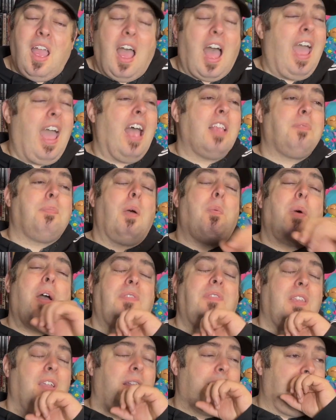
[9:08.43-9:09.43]
I asked my wife
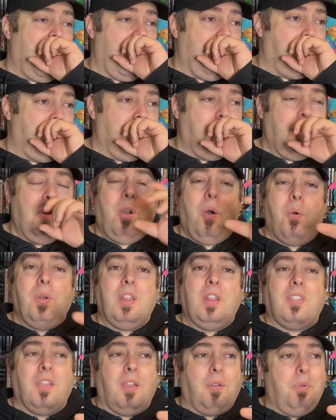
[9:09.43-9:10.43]
the other day. We were going
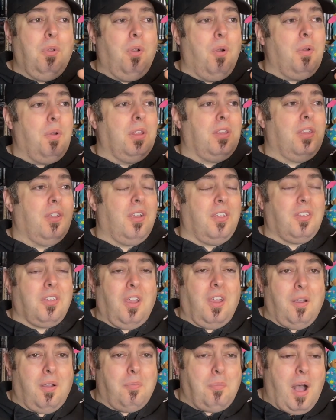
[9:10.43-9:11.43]
into we were going into a
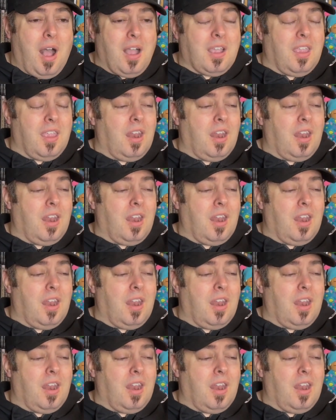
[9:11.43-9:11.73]
uh, market,